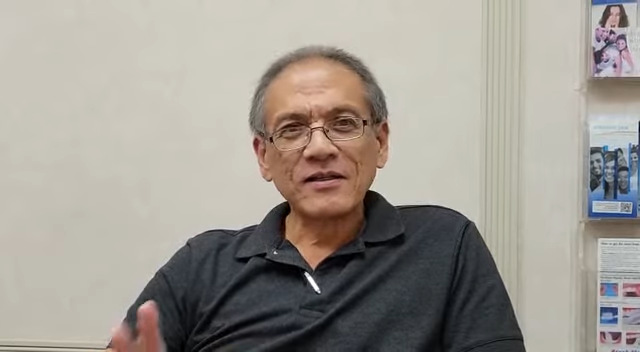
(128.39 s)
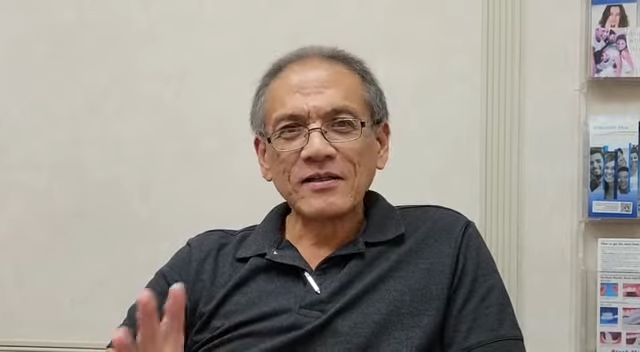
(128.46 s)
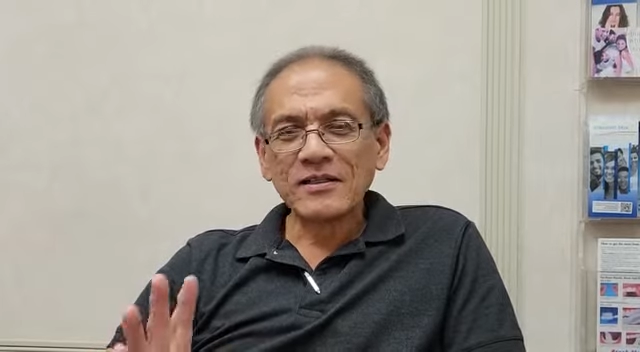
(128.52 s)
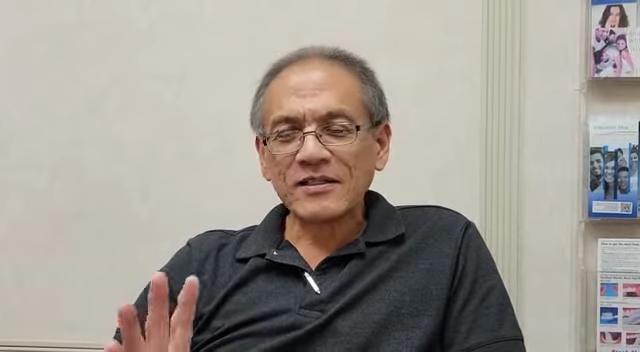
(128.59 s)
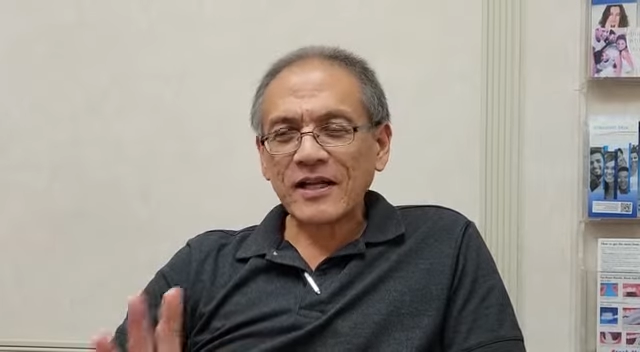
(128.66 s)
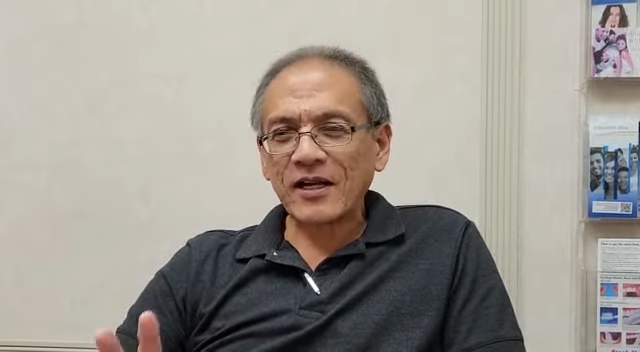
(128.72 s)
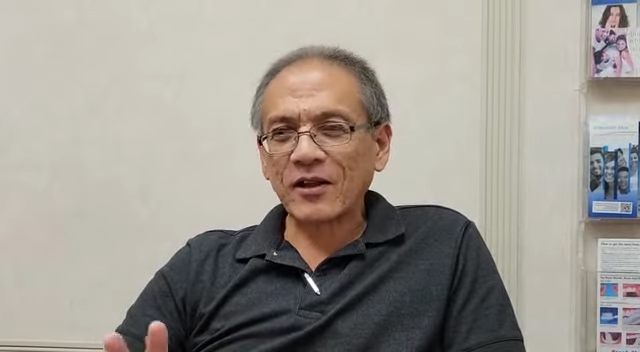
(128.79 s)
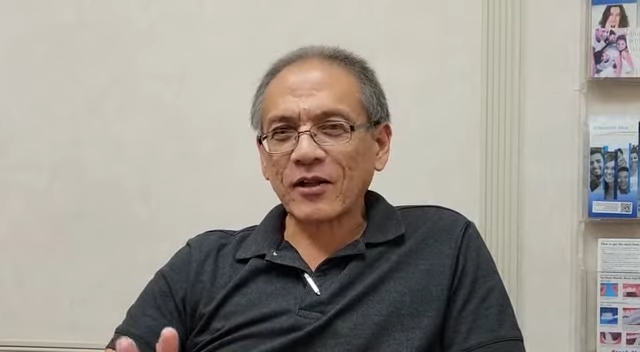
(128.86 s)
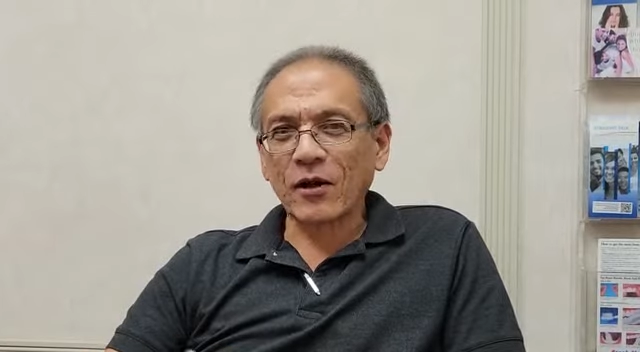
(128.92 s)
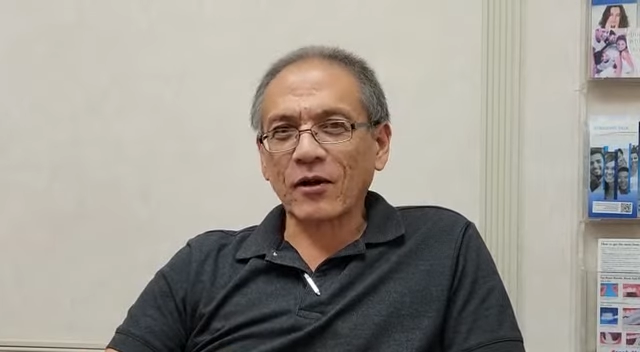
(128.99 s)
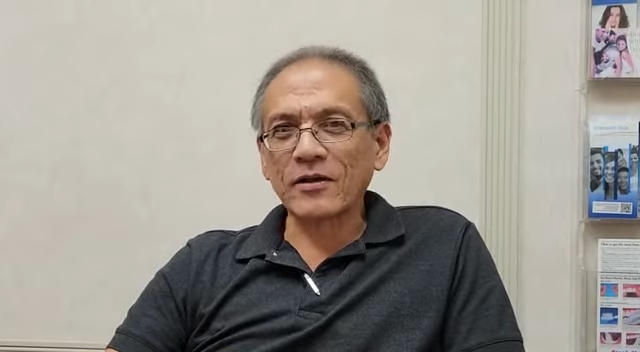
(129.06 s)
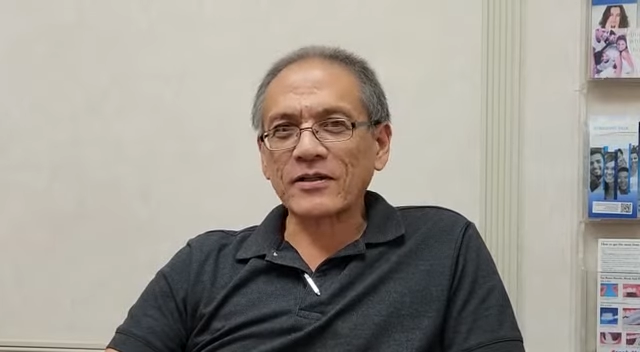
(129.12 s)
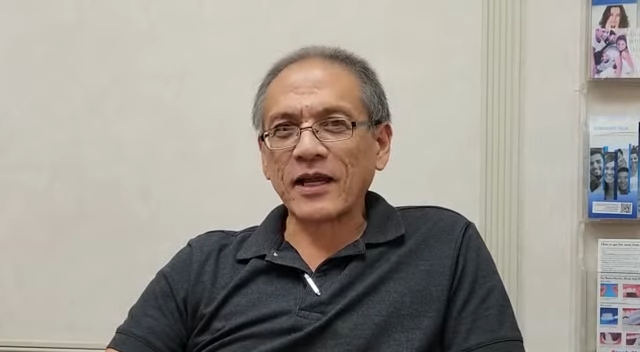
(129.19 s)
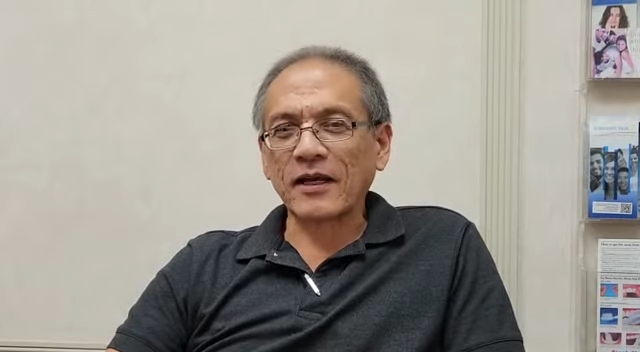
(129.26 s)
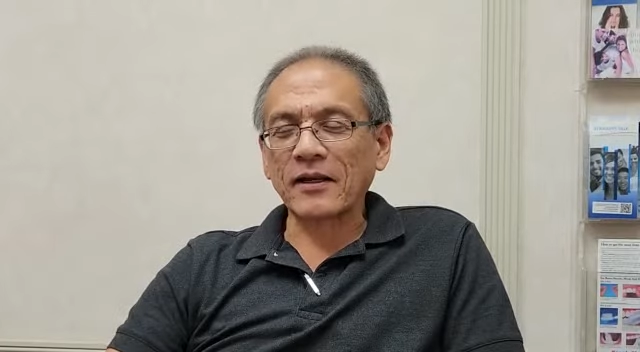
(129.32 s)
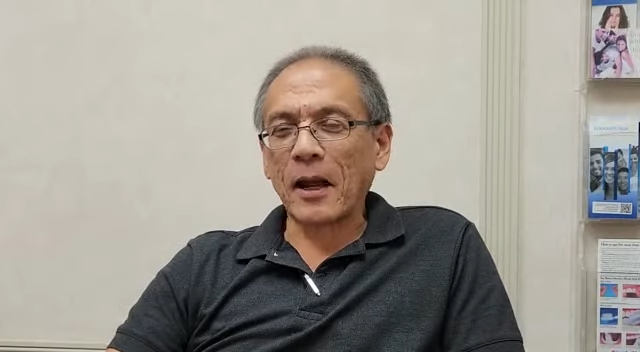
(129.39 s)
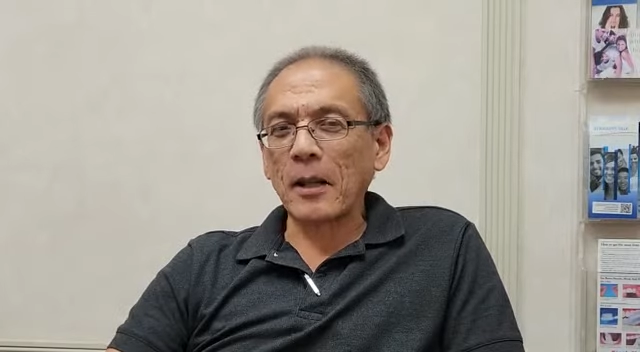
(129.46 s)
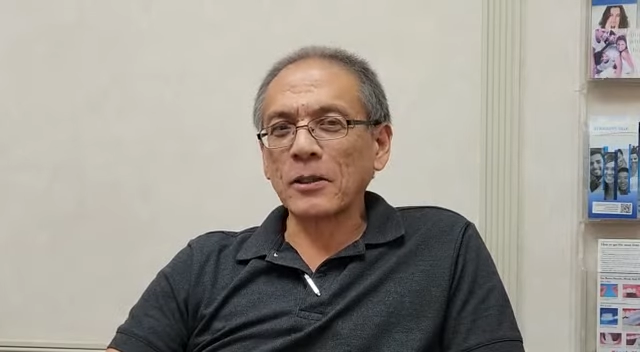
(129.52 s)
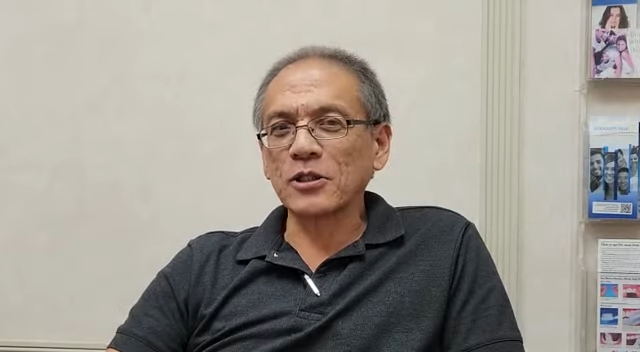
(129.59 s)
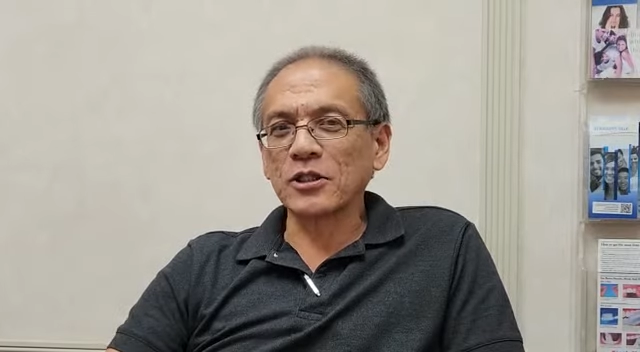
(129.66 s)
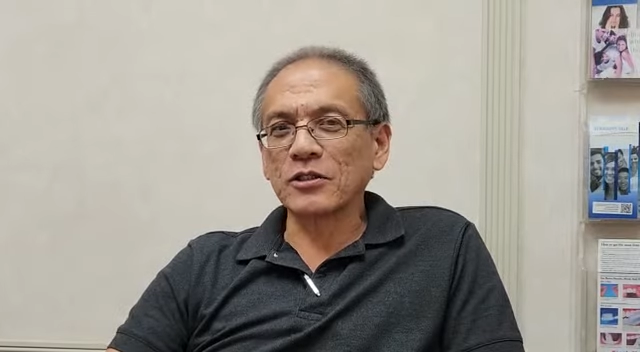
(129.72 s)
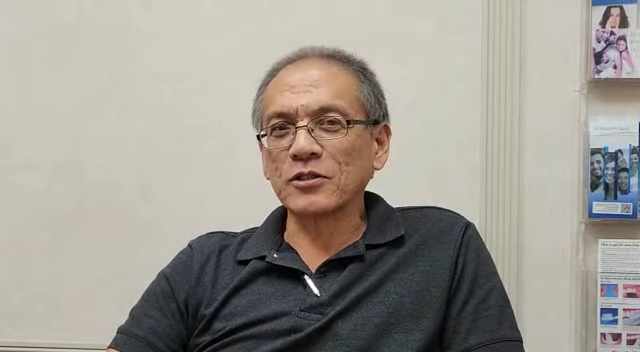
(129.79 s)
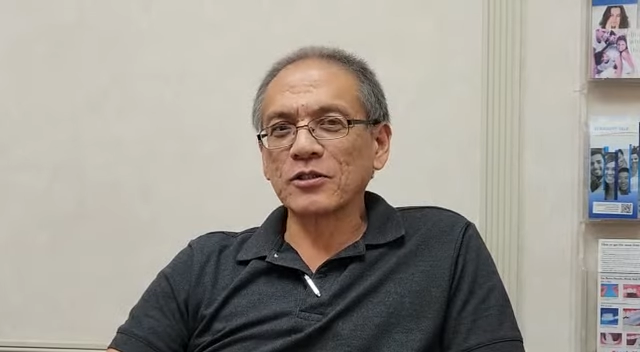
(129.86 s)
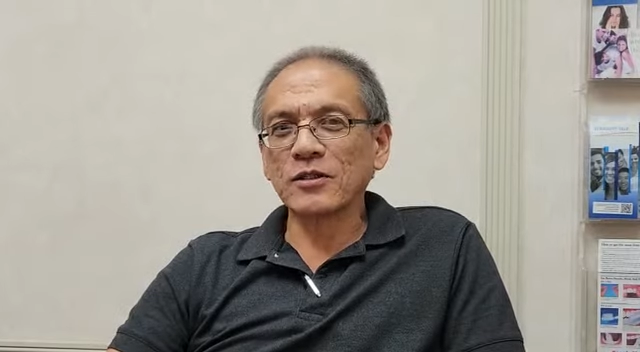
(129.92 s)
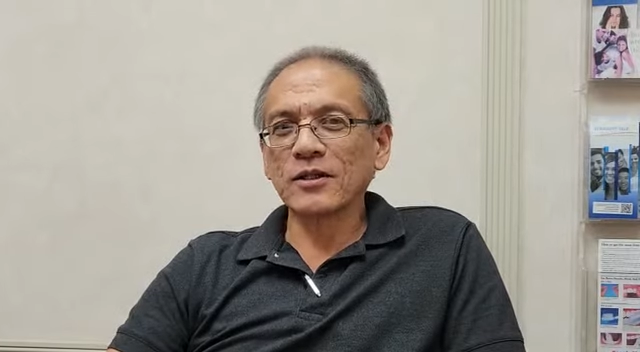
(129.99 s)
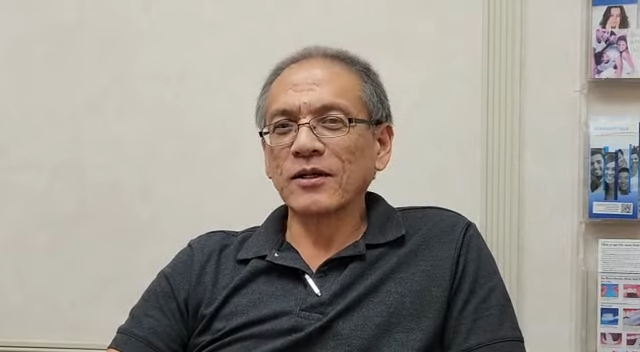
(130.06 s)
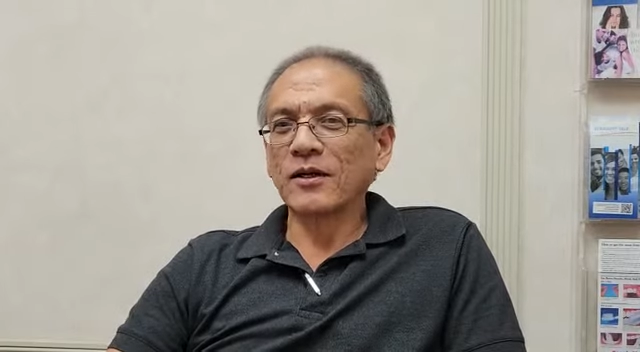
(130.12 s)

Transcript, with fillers: state of the art technologies,